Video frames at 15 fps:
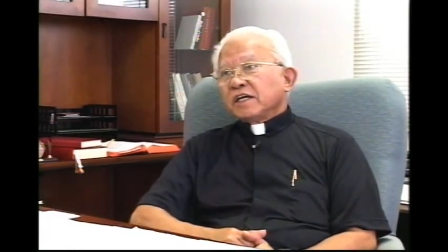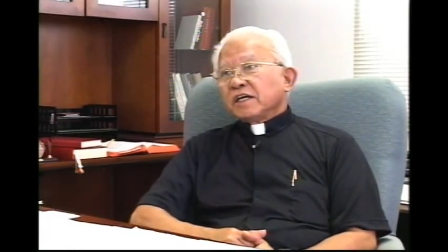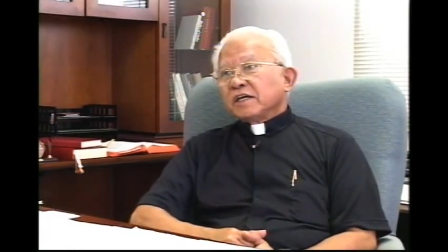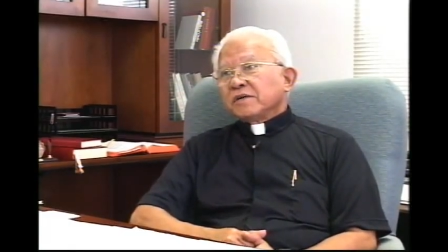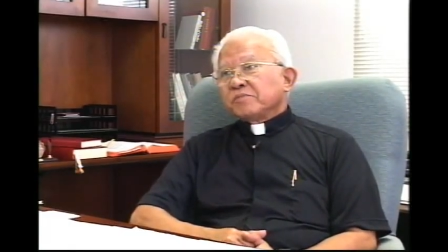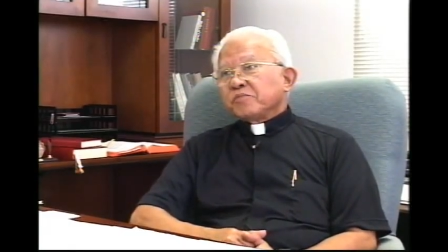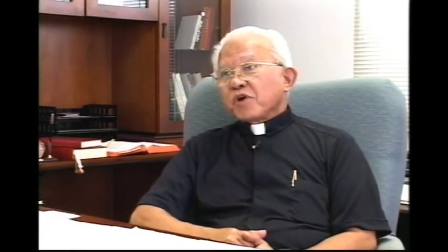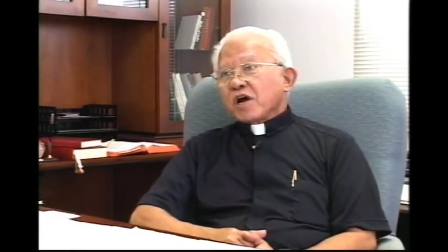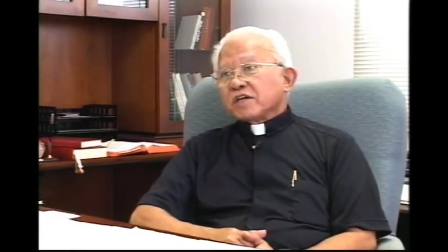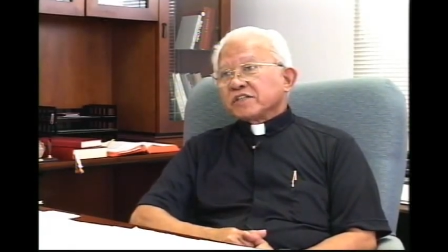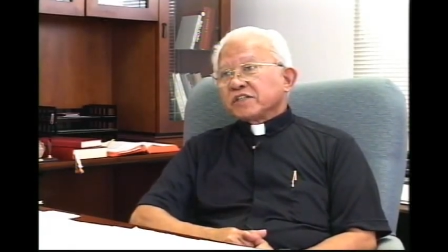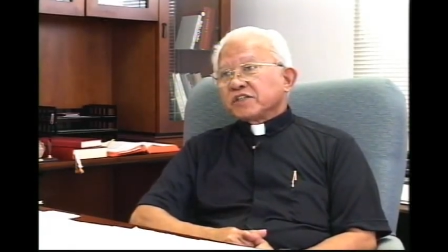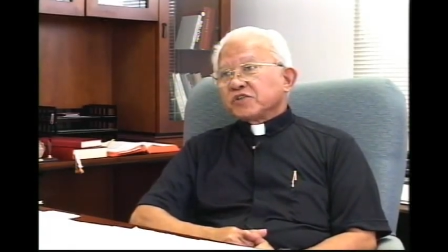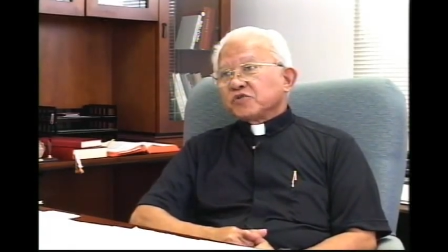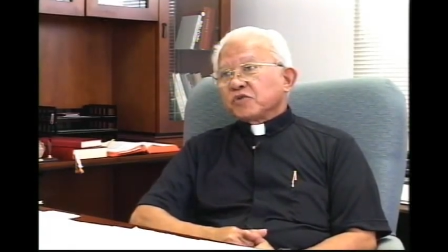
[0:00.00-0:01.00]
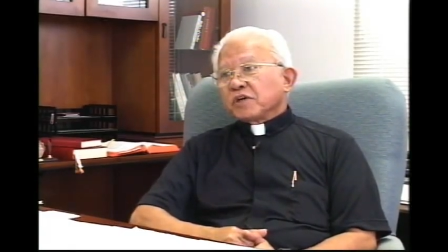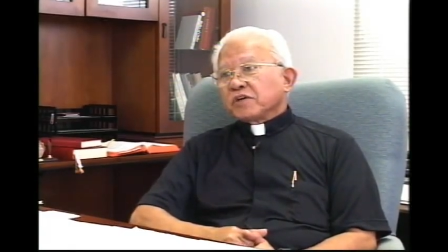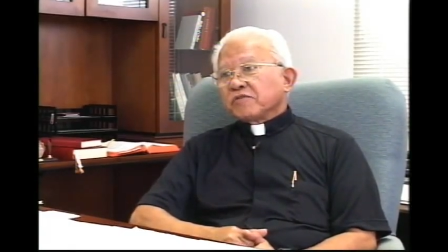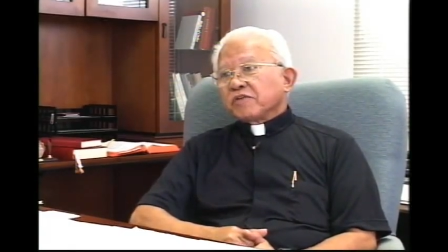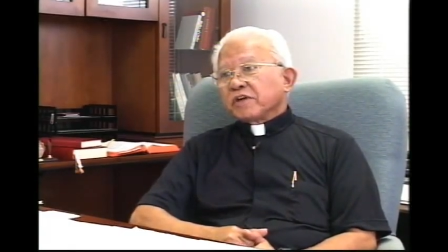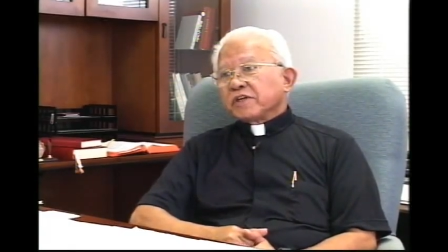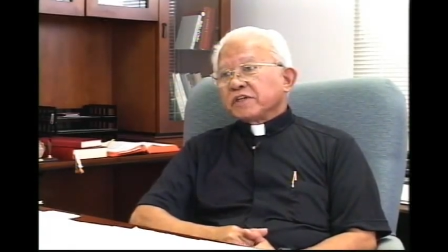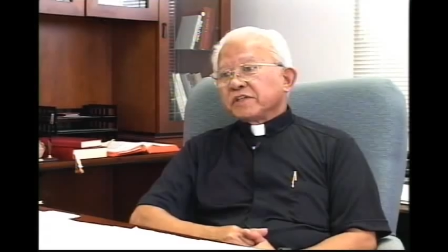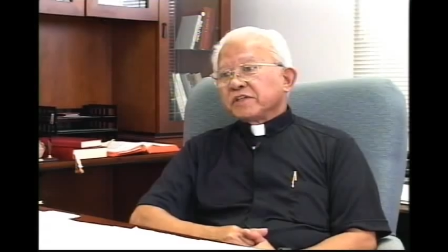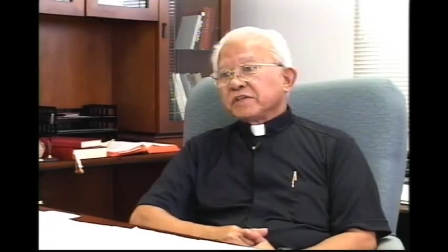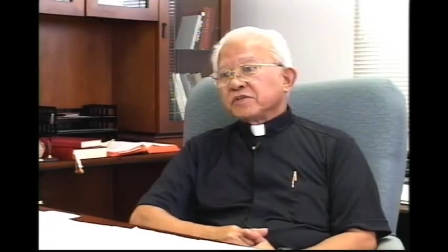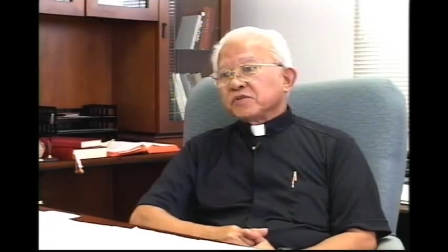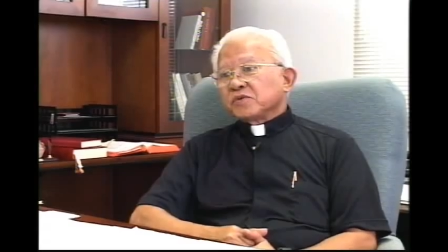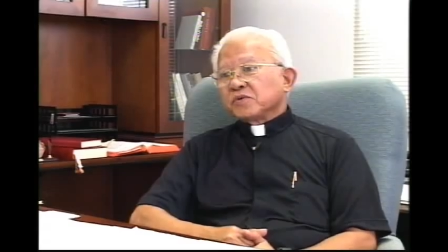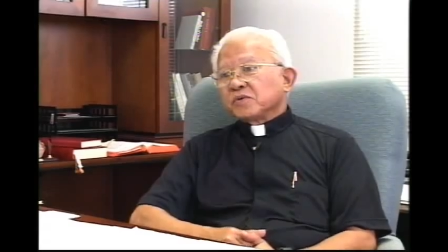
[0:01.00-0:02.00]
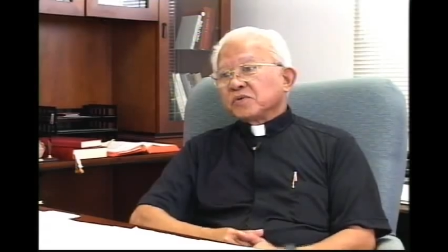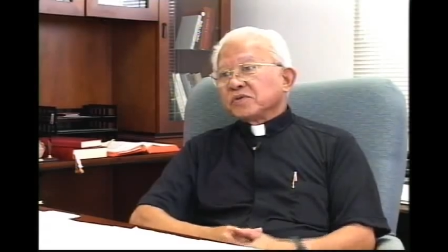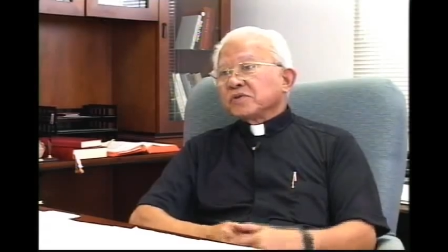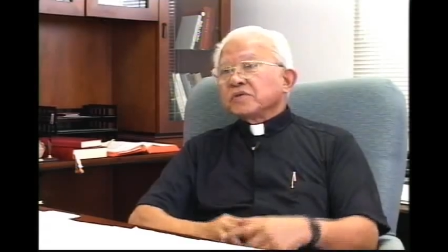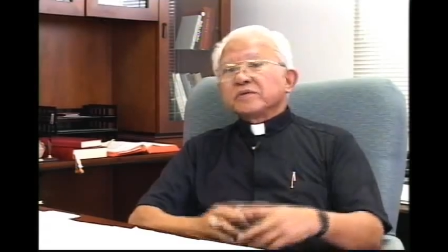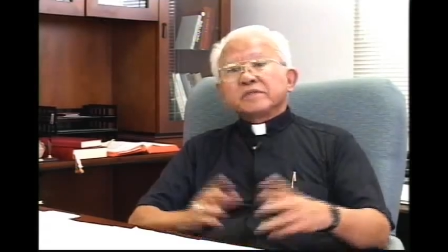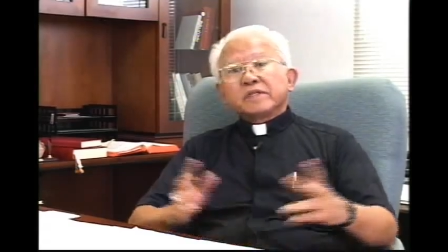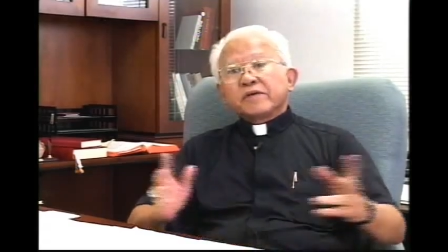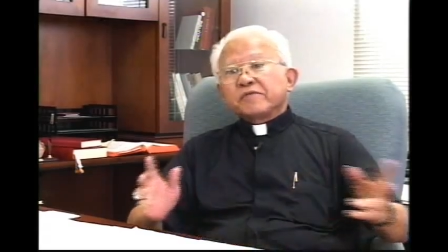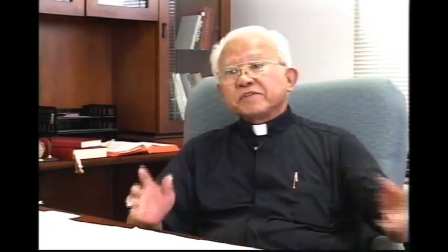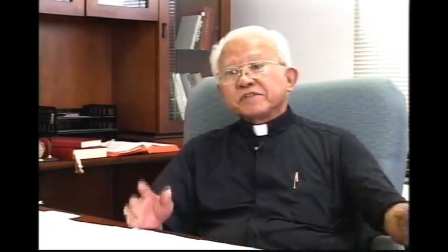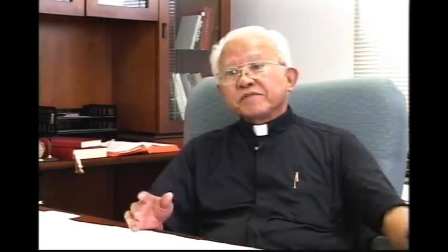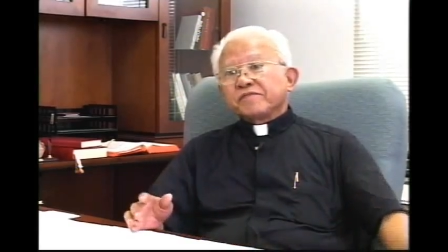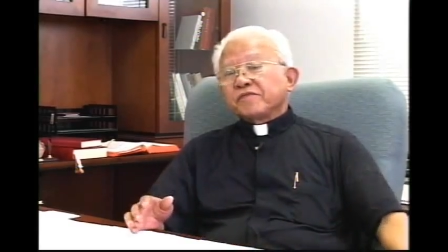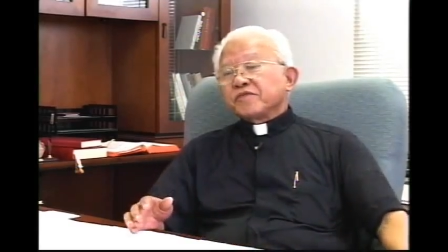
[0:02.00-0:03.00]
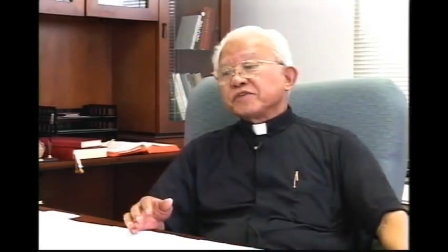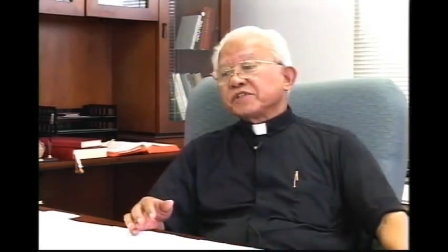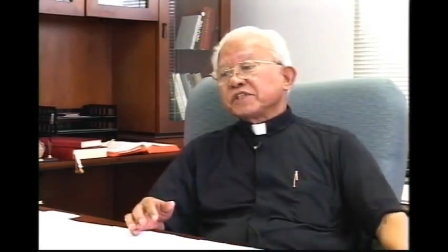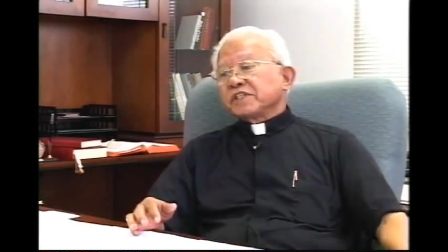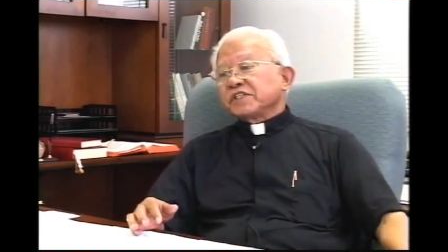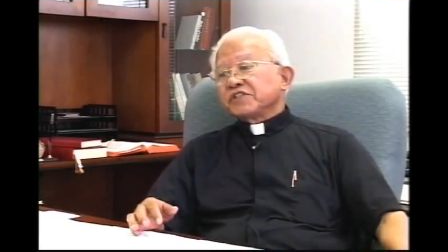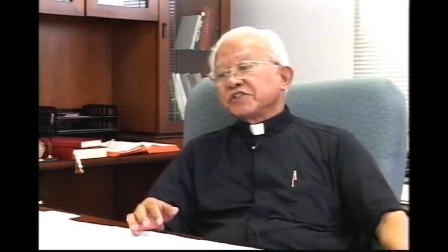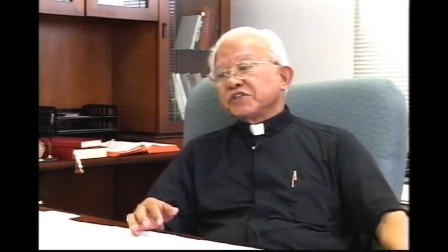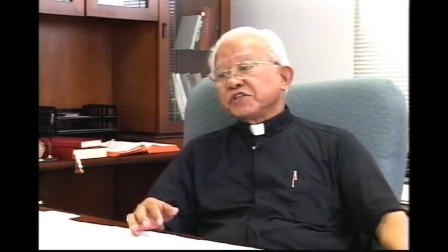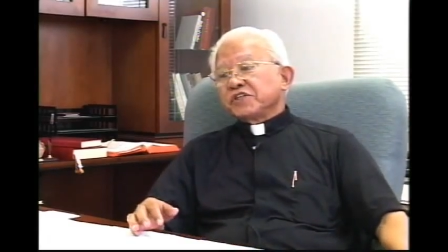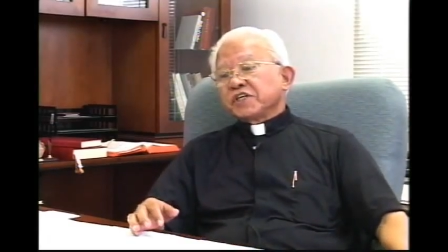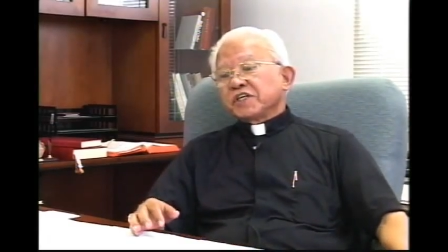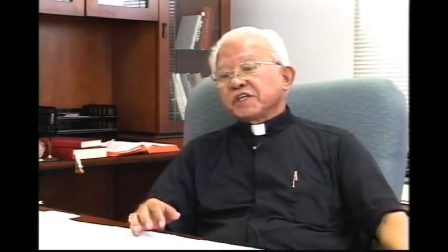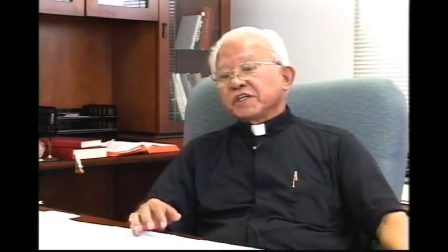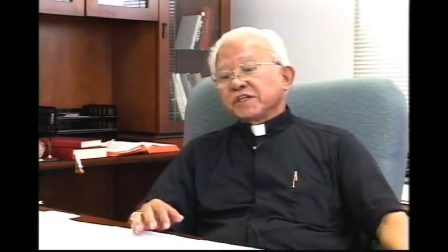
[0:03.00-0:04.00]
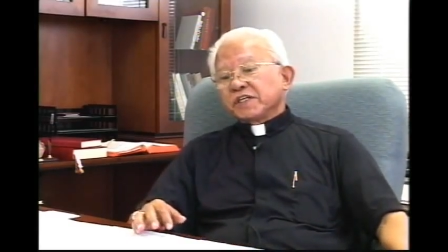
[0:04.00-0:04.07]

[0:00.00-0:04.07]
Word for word: uh process to accredit the school, so that was the first thing she,